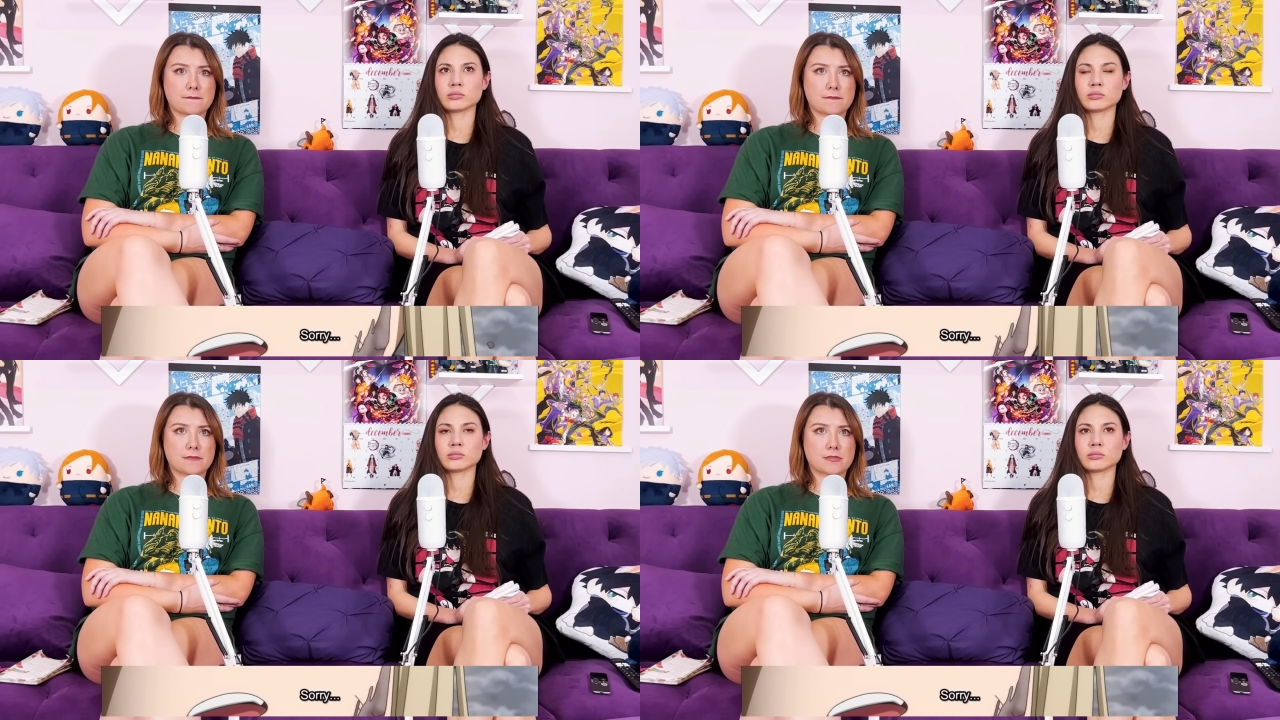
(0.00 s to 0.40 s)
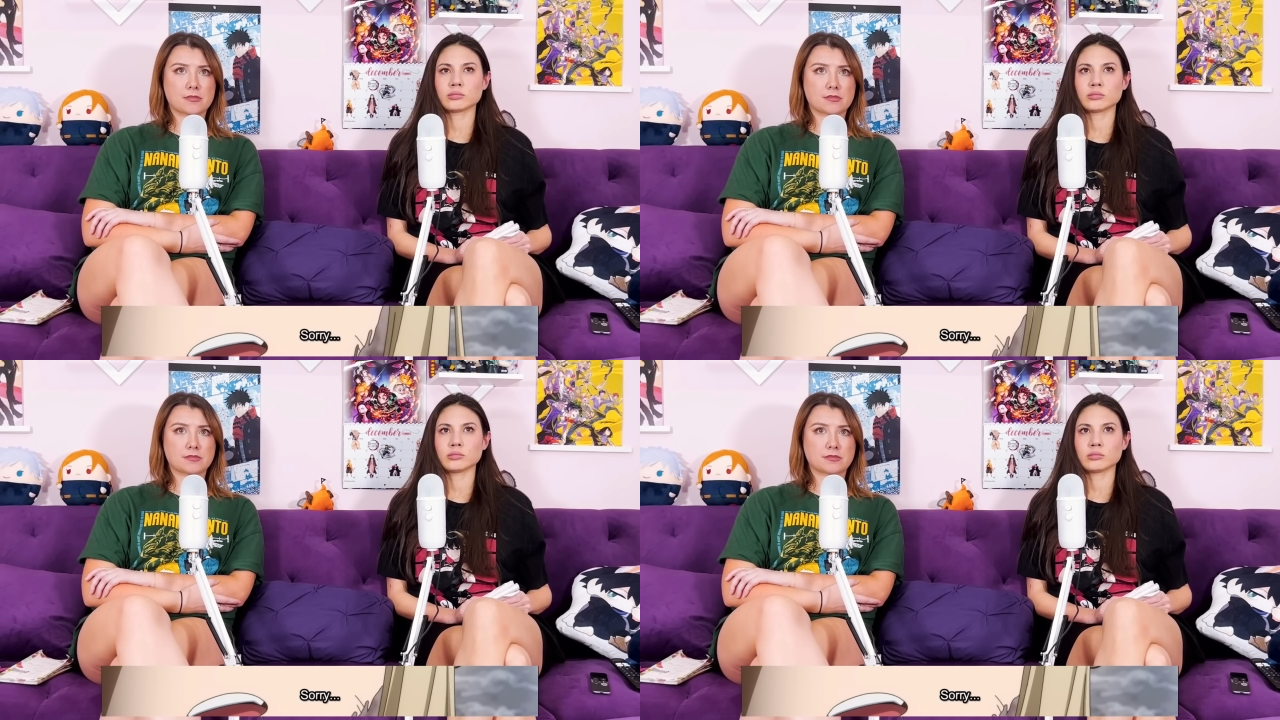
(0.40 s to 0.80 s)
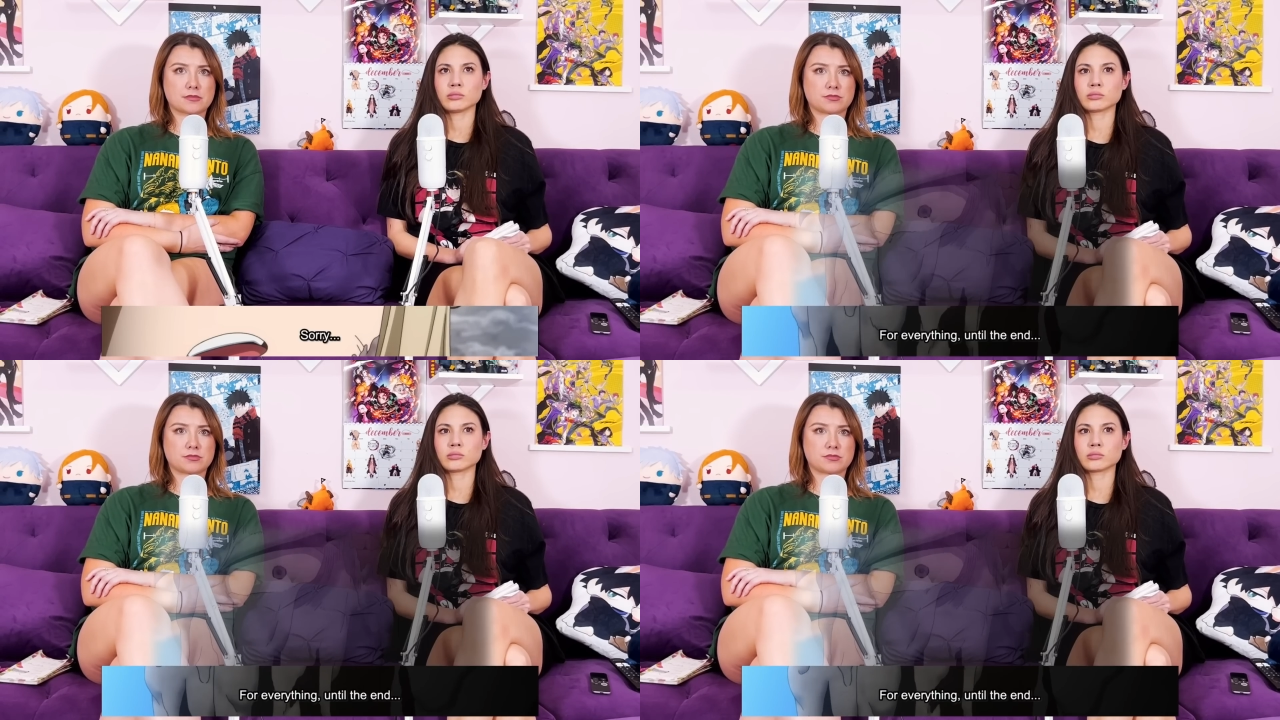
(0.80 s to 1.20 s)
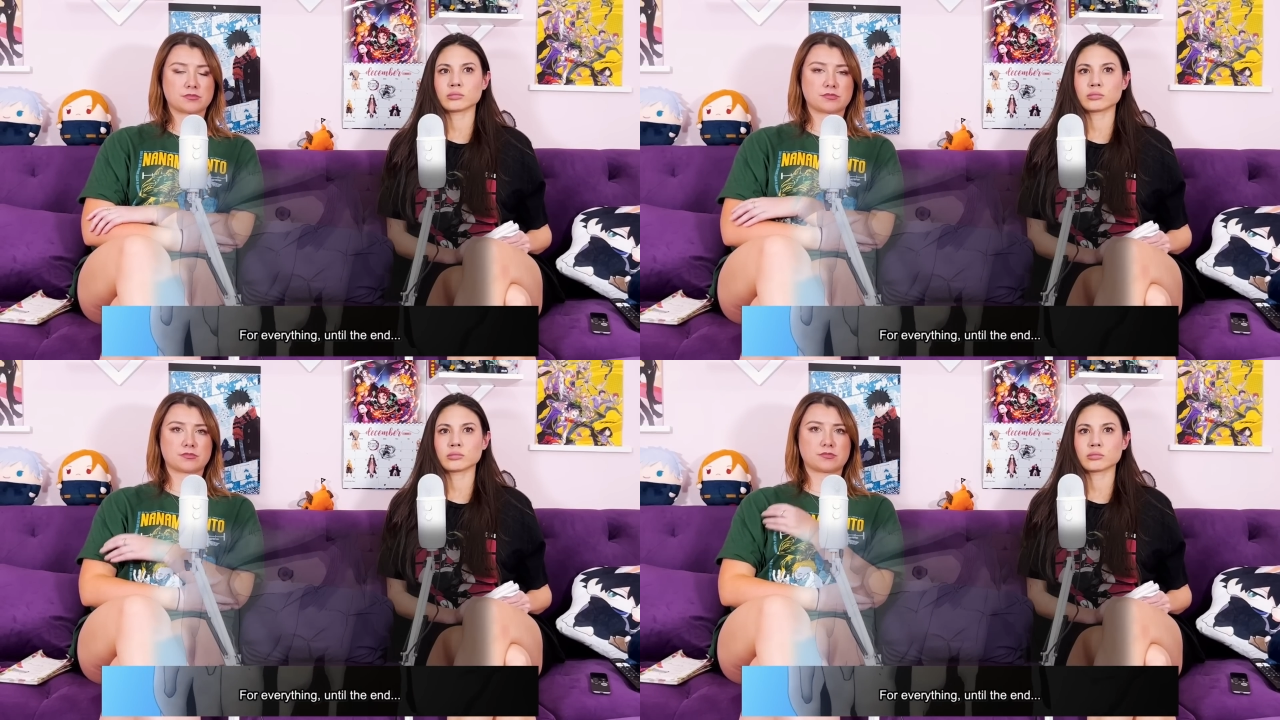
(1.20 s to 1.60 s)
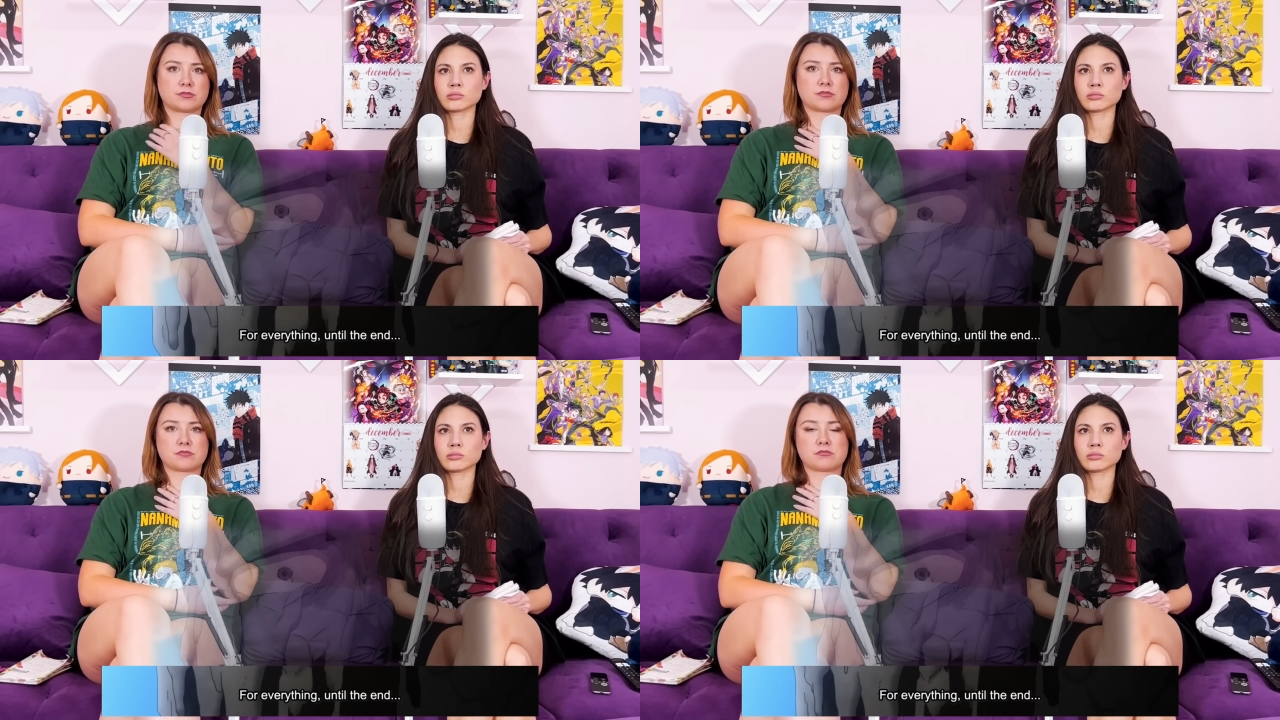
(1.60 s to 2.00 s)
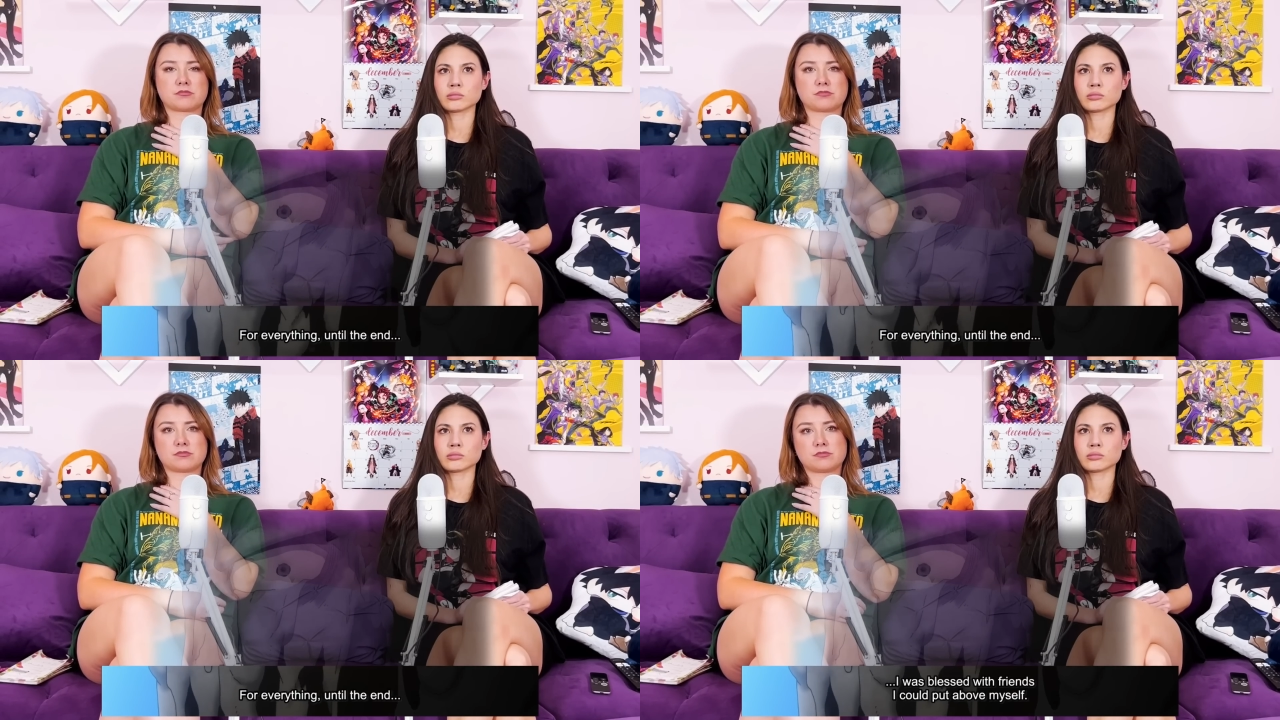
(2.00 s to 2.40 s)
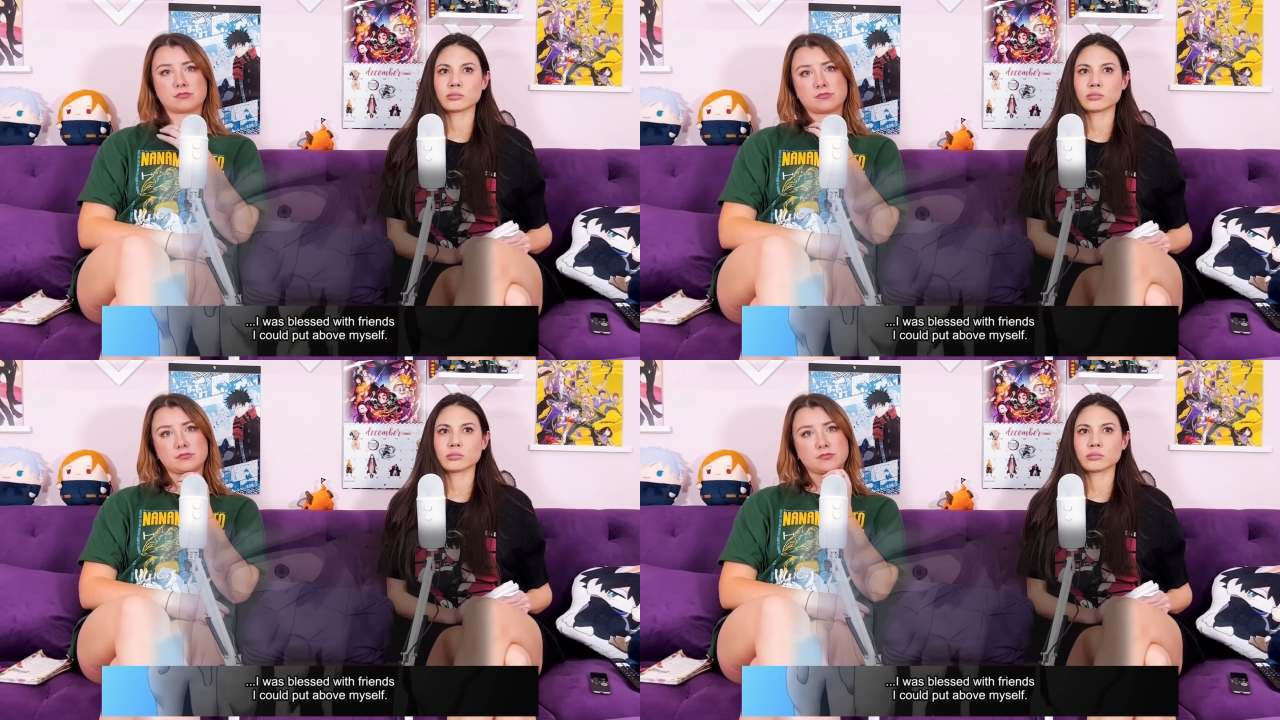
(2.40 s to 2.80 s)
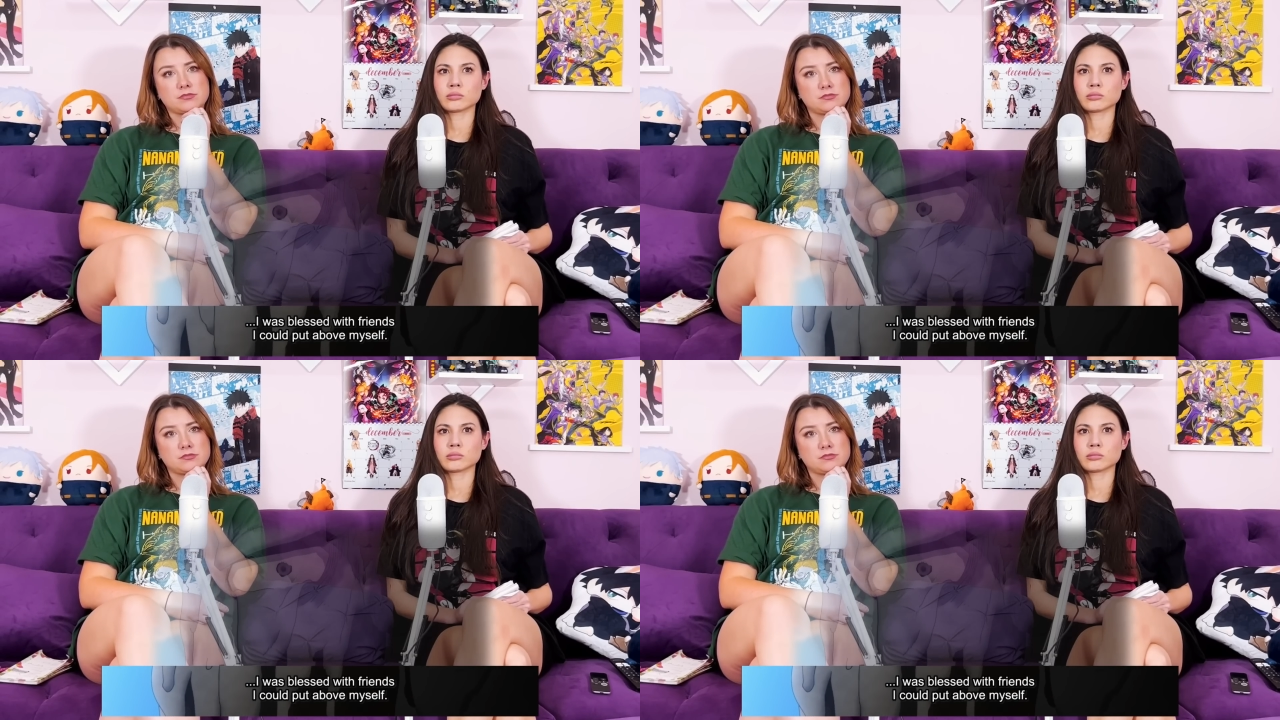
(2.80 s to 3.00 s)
Nothing is said.